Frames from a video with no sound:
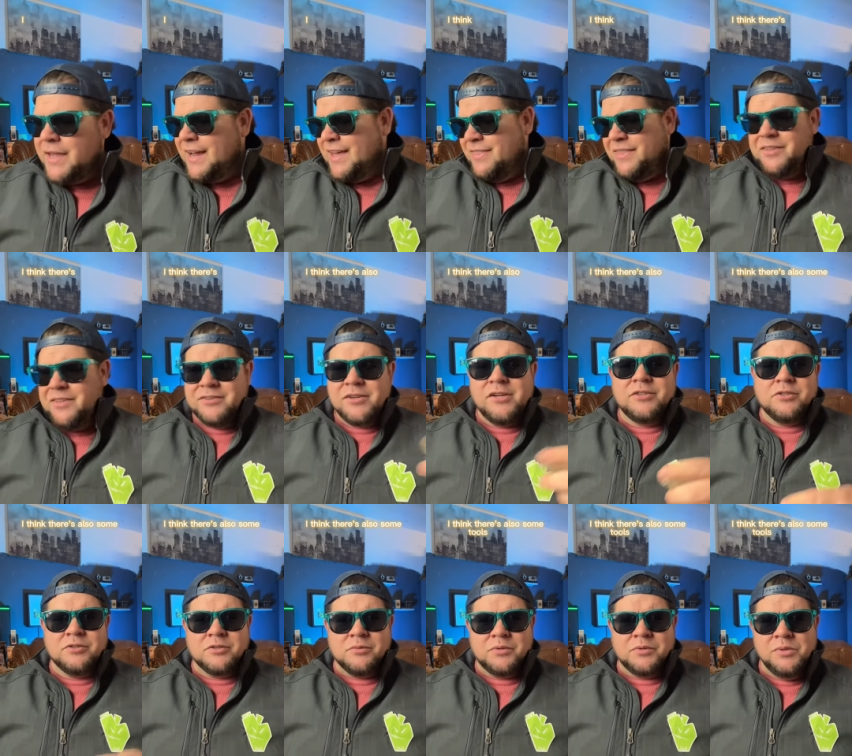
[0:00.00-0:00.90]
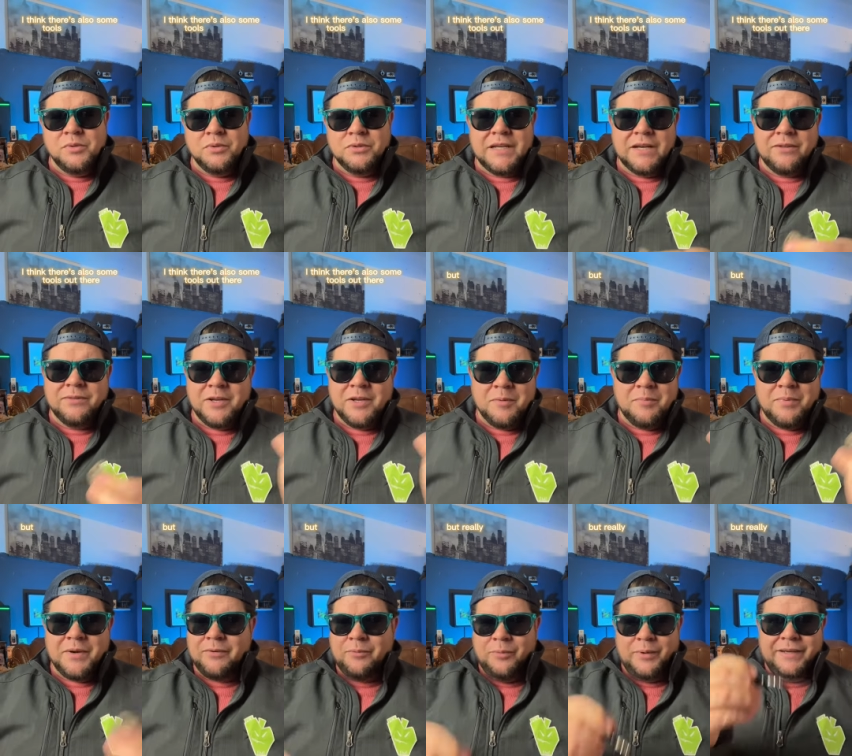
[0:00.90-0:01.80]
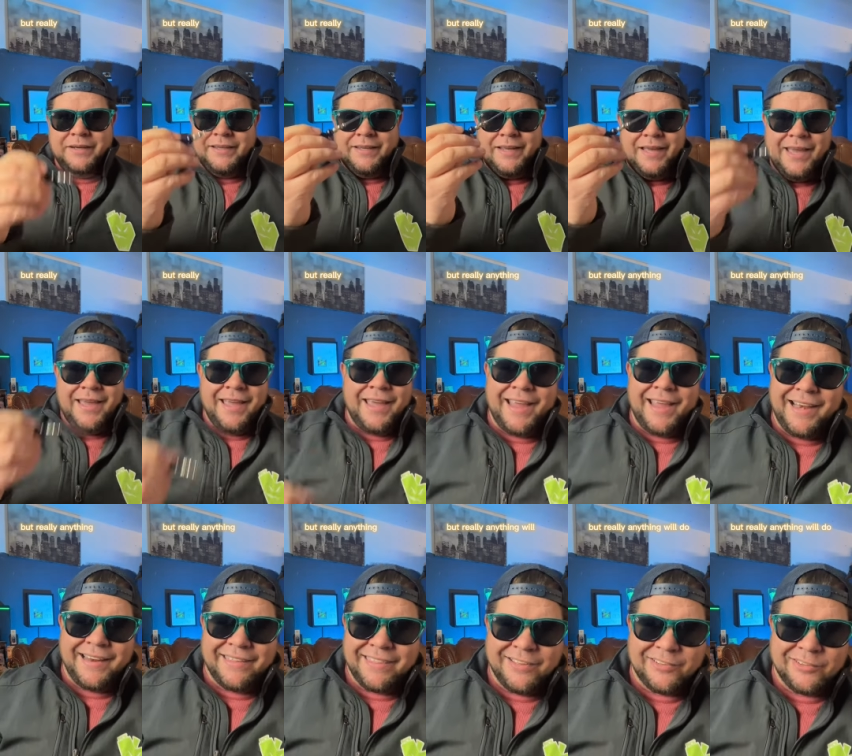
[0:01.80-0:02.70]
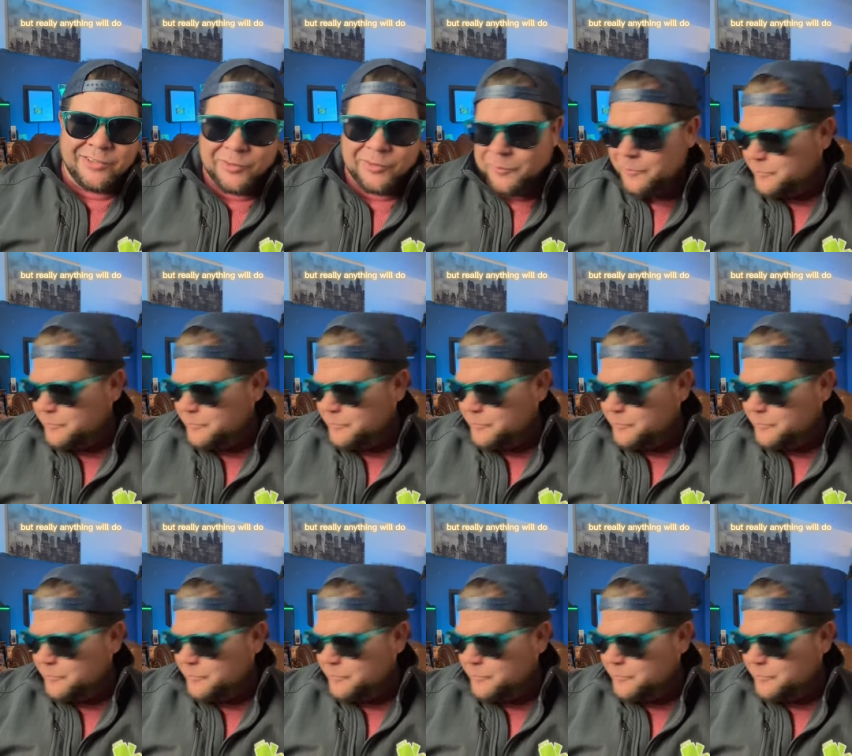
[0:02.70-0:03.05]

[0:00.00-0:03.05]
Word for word: I think there's also some tools out there, but really anything will do.